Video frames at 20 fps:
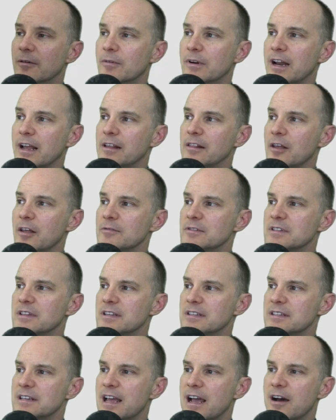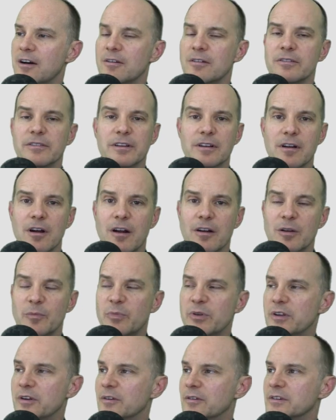When I close this now, the card
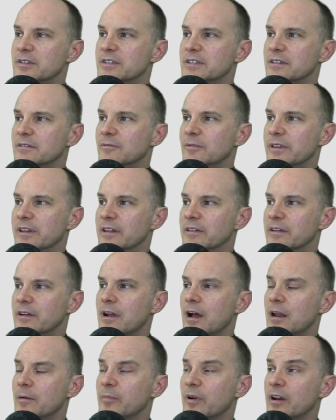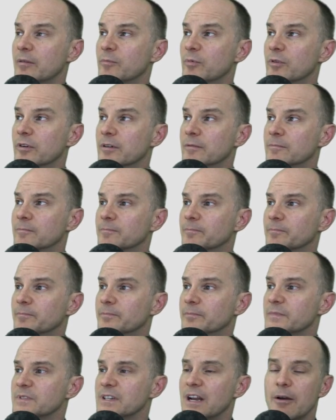appears within the Kanban board.
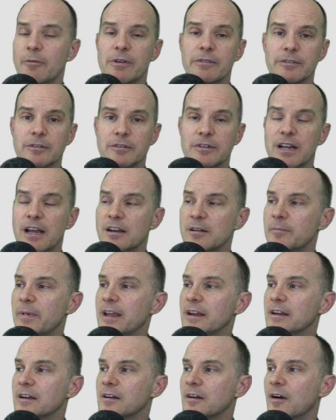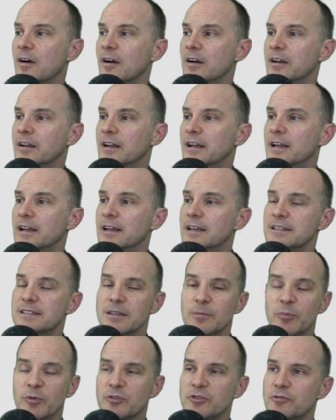So now we've learned how to make a card.
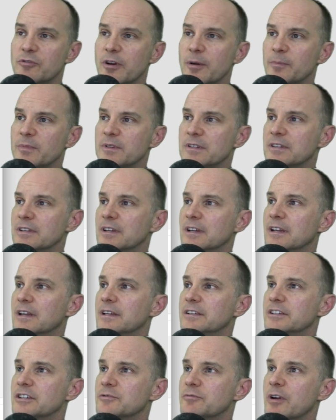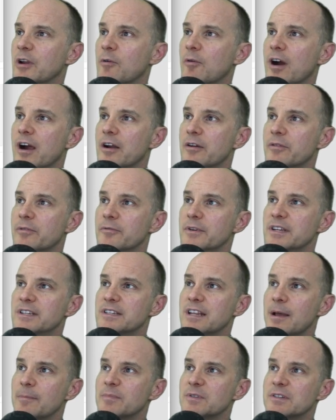Simple script, just required three
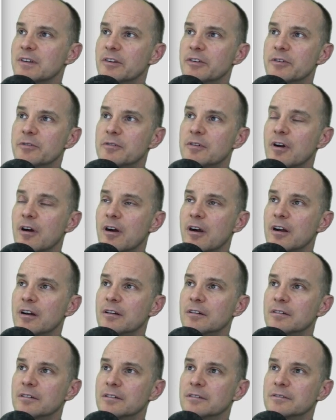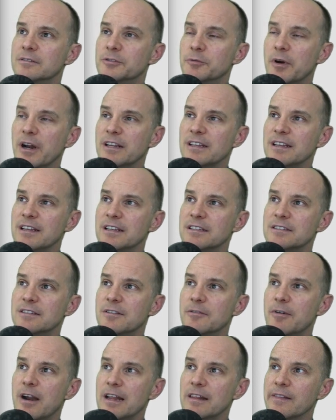steps a new card, directing it to
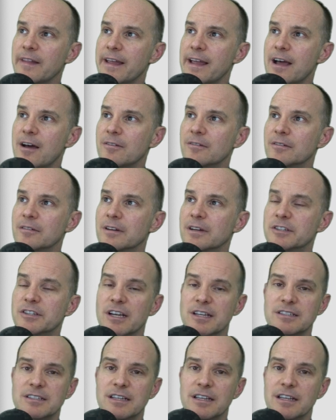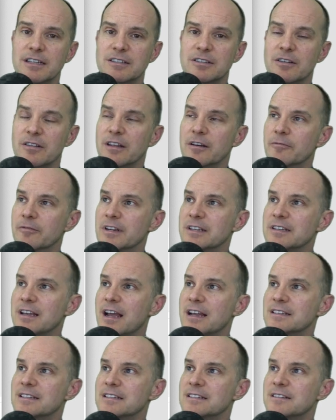the right layout, adjusting it so that it
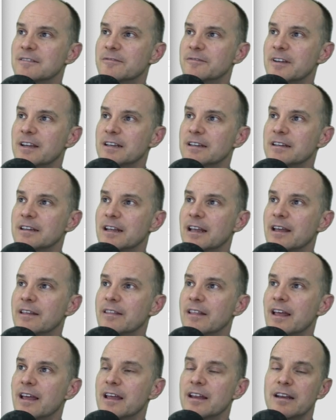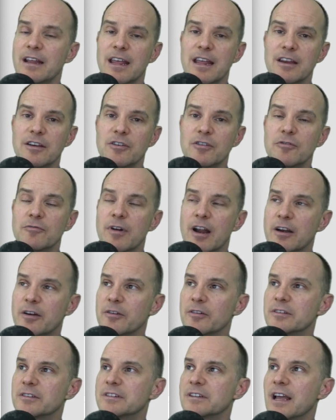resizes to fit, and then a new
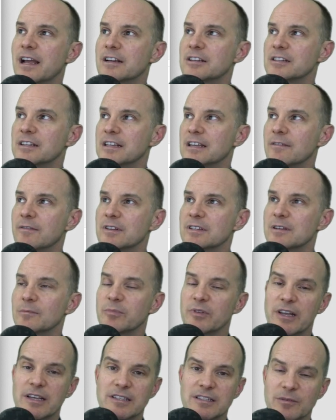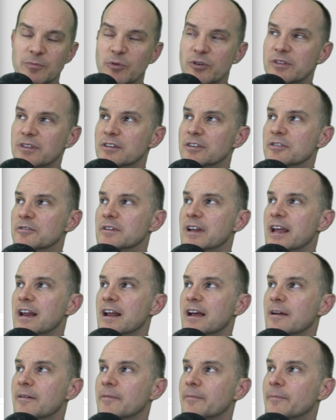record to actually give us a place to put the new
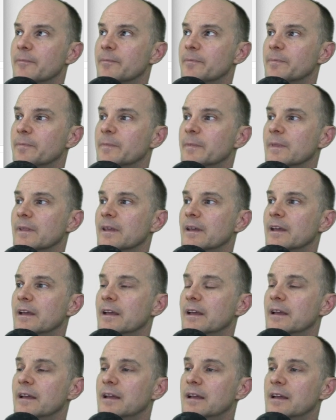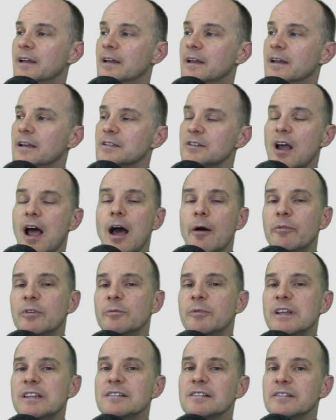data. So, how would
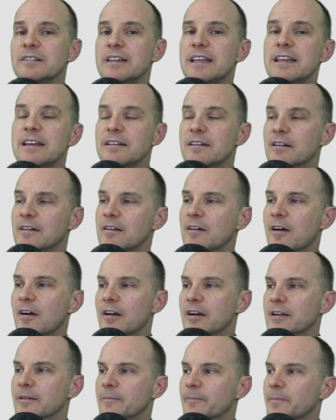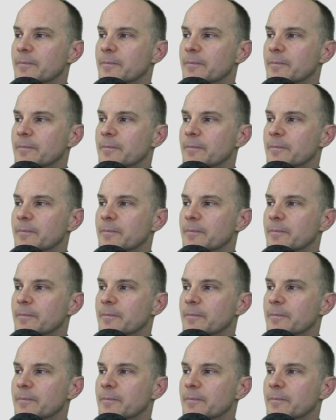we delete a card?